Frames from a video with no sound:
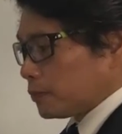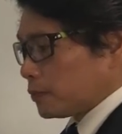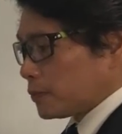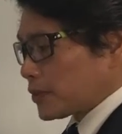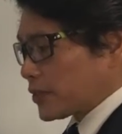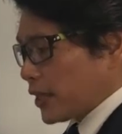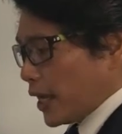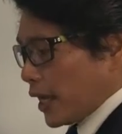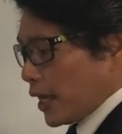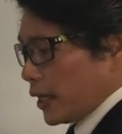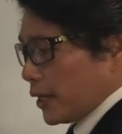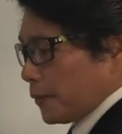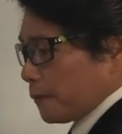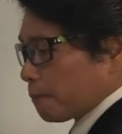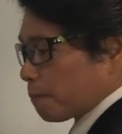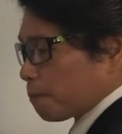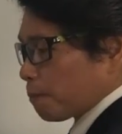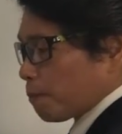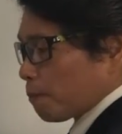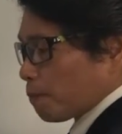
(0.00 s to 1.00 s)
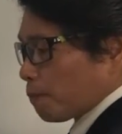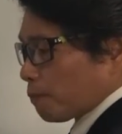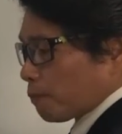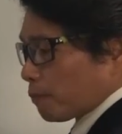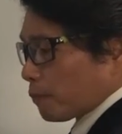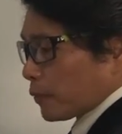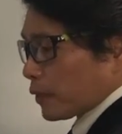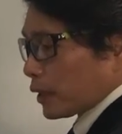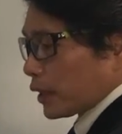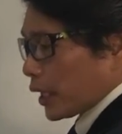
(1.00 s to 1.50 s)
say
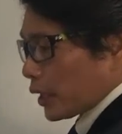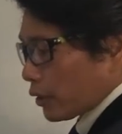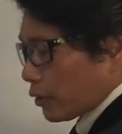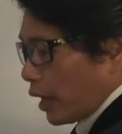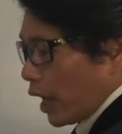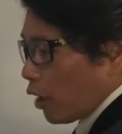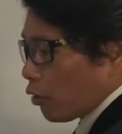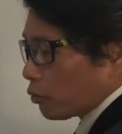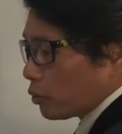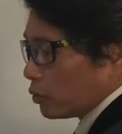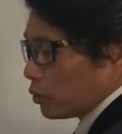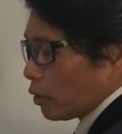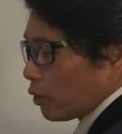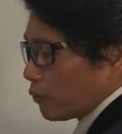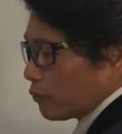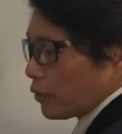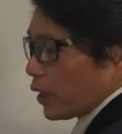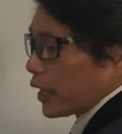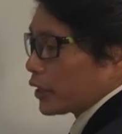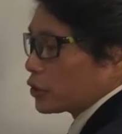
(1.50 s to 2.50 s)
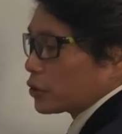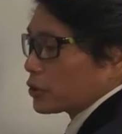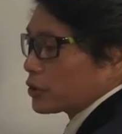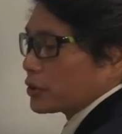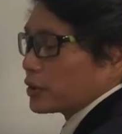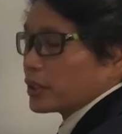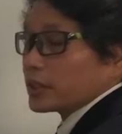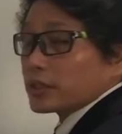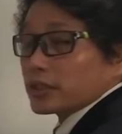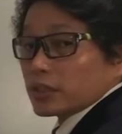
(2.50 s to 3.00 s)
the crown of
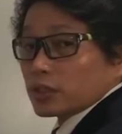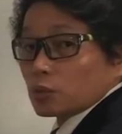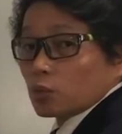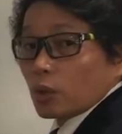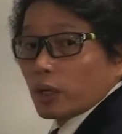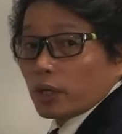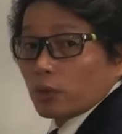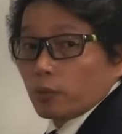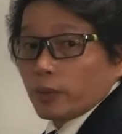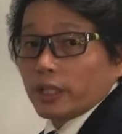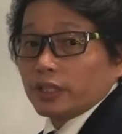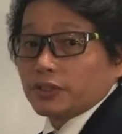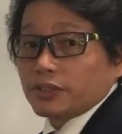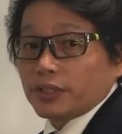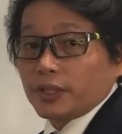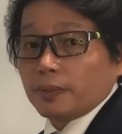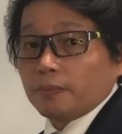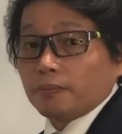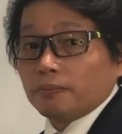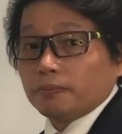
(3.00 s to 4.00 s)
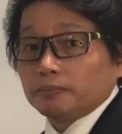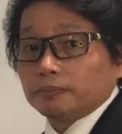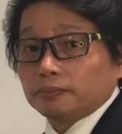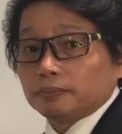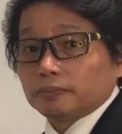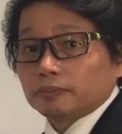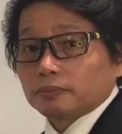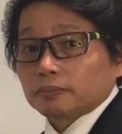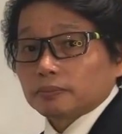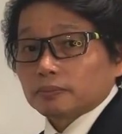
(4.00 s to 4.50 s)
righteousness is what awaits him?
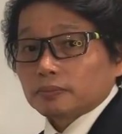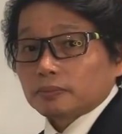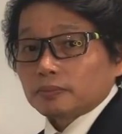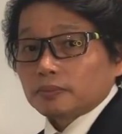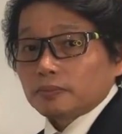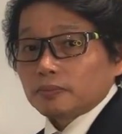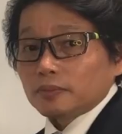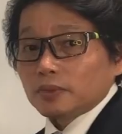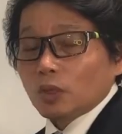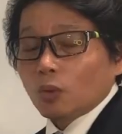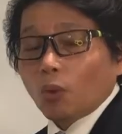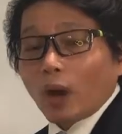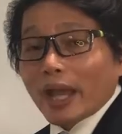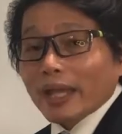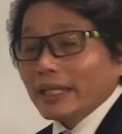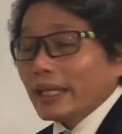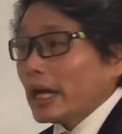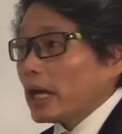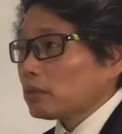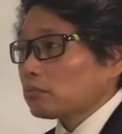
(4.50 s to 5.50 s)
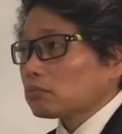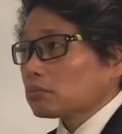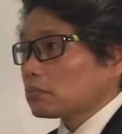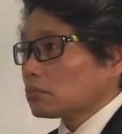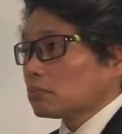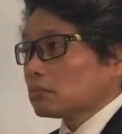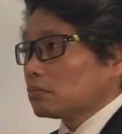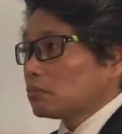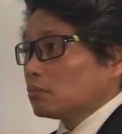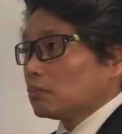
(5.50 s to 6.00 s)
Why not
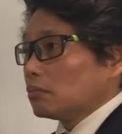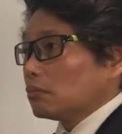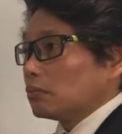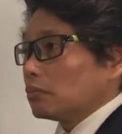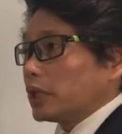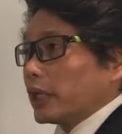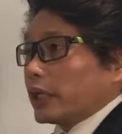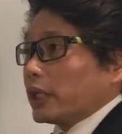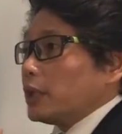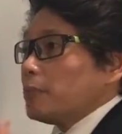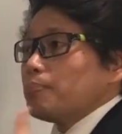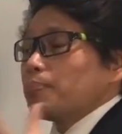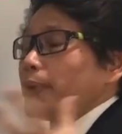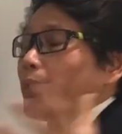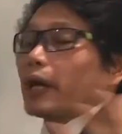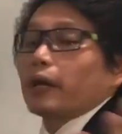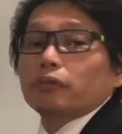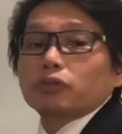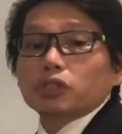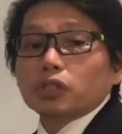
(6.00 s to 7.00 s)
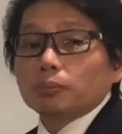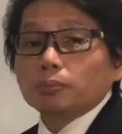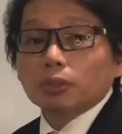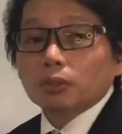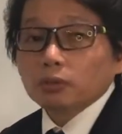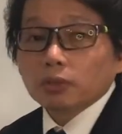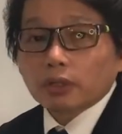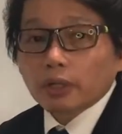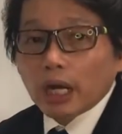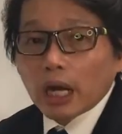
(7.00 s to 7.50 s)
the
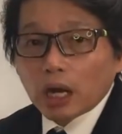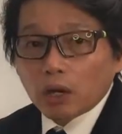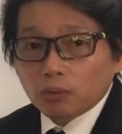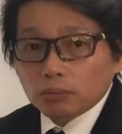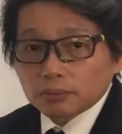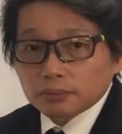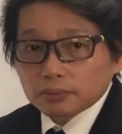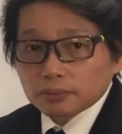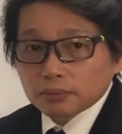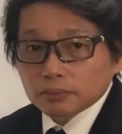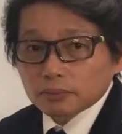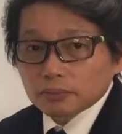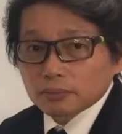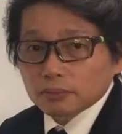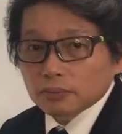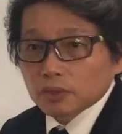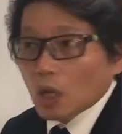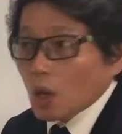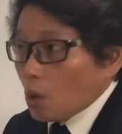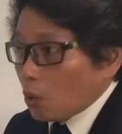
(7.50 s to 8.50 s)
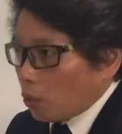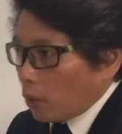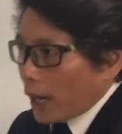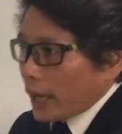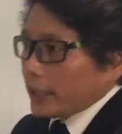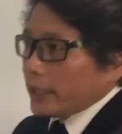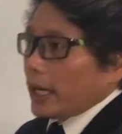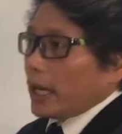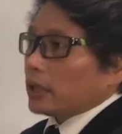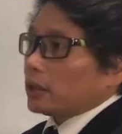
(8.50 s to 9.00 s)
imperishable crown?
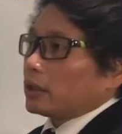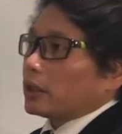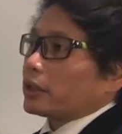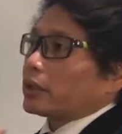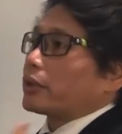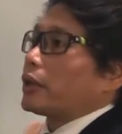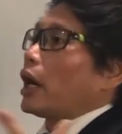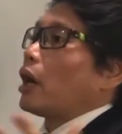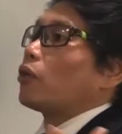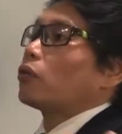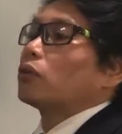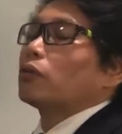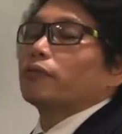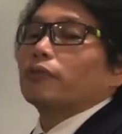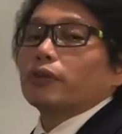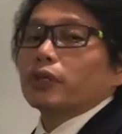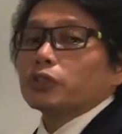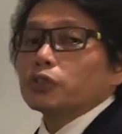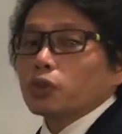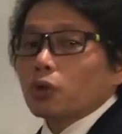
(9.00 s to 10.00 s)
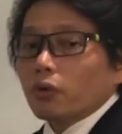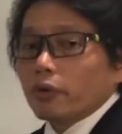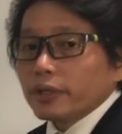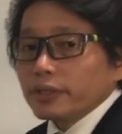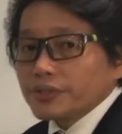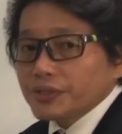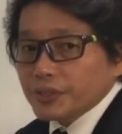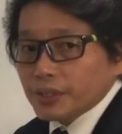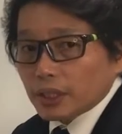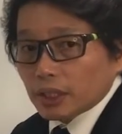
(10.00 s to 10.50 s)
Why not the crown of
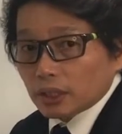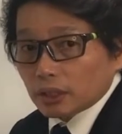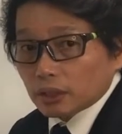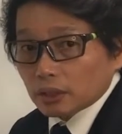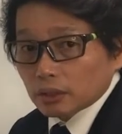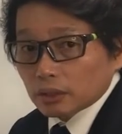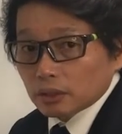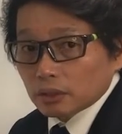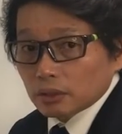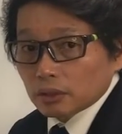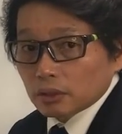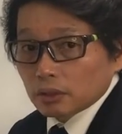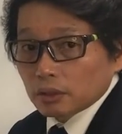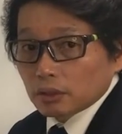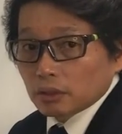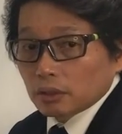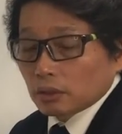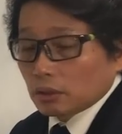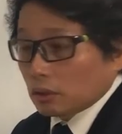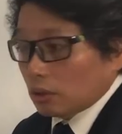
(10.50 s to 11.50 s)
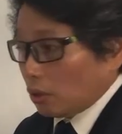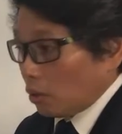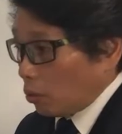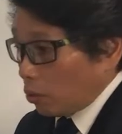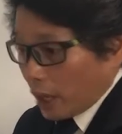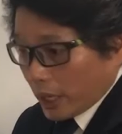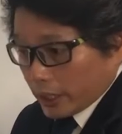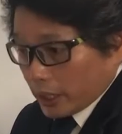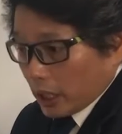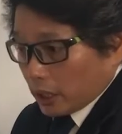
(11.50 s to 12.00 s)
rejoicing?
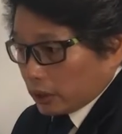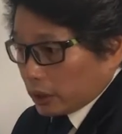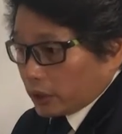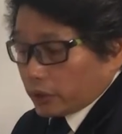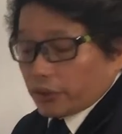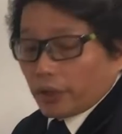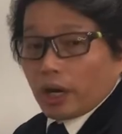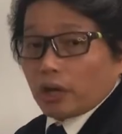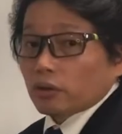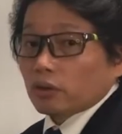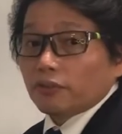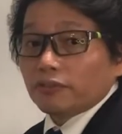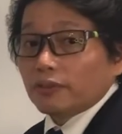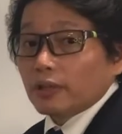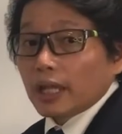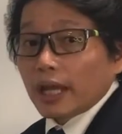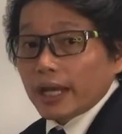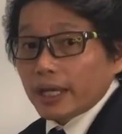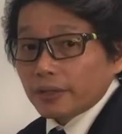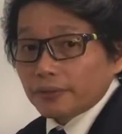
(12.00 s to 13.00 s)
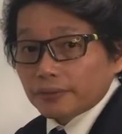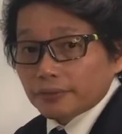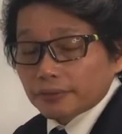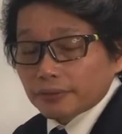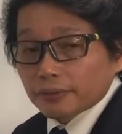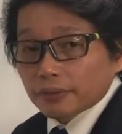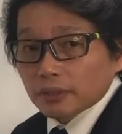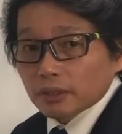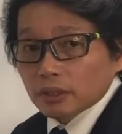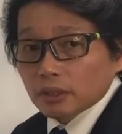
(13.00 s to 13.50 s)
Why not the crown of
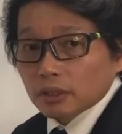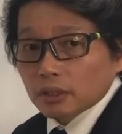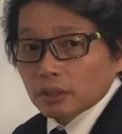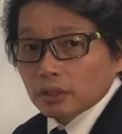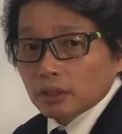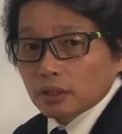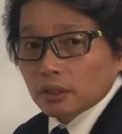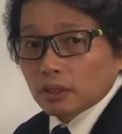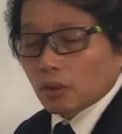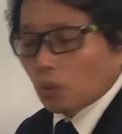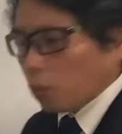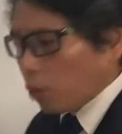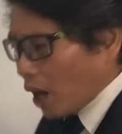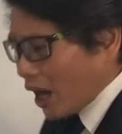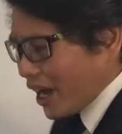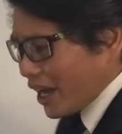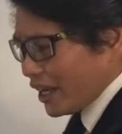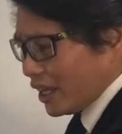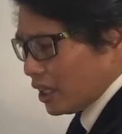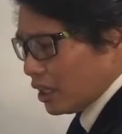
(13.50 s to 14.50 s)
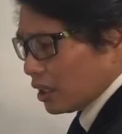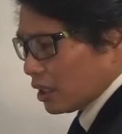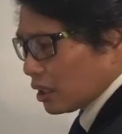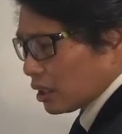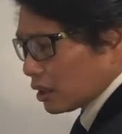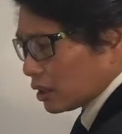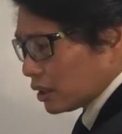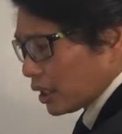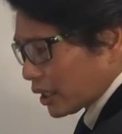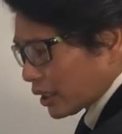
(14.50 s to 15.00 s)
life? Why the